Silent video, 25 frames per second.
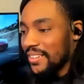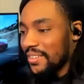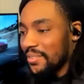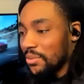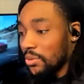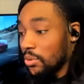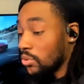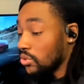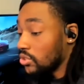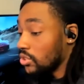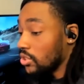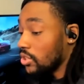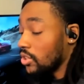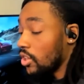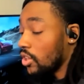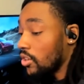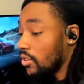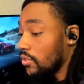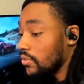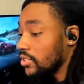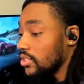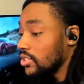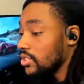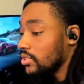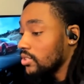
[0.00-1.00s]
owns a lot
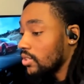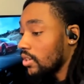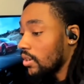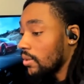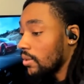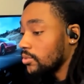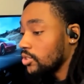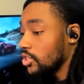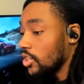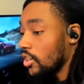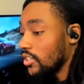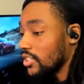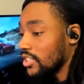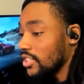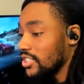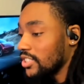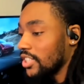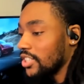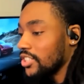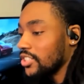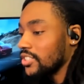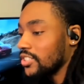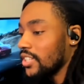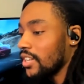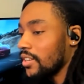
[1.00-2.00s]
of the charging
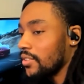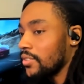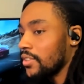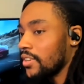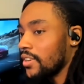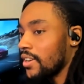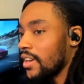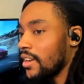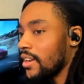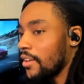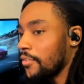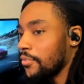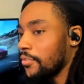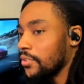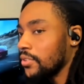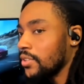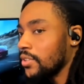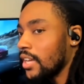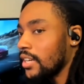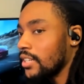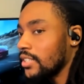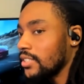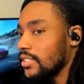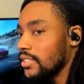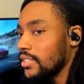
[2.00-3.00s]
stations out there. And I feel
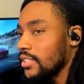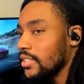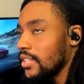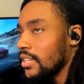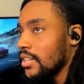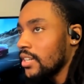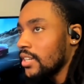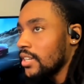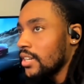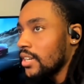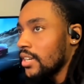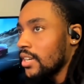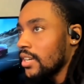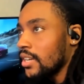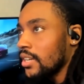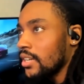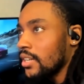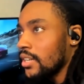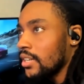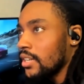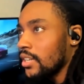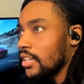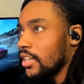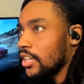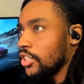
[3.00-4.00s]
that is
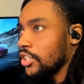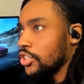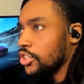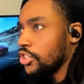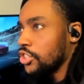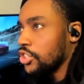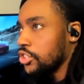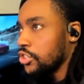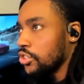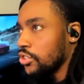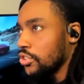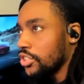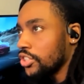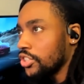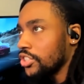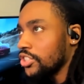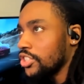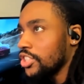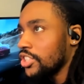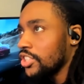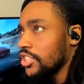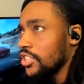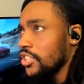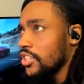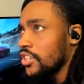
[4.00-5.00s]
a
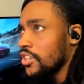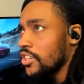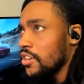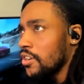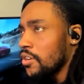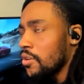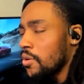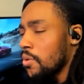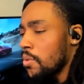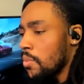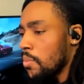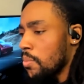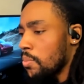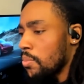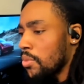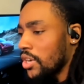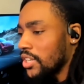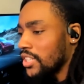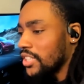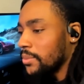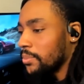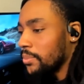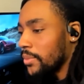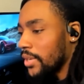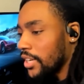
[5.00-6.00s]
huge
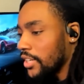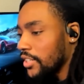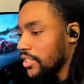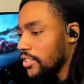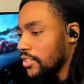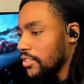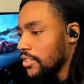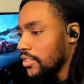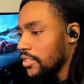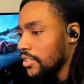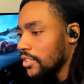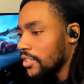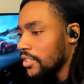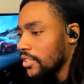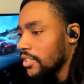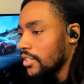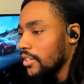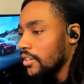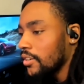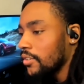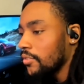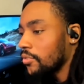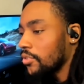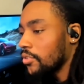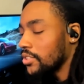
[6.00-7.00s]
money maker
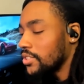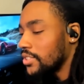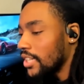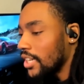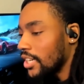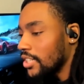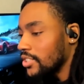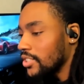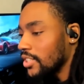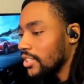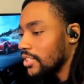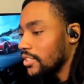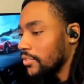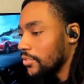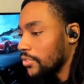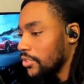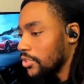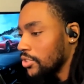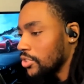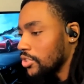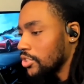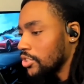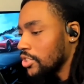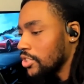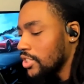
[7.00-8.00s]
for Tesla in the
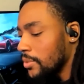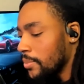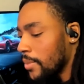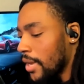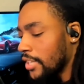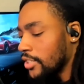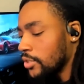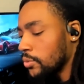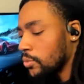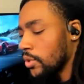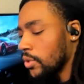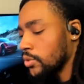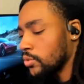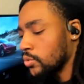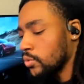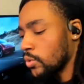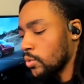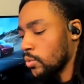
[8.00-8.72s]
future. Just imagine when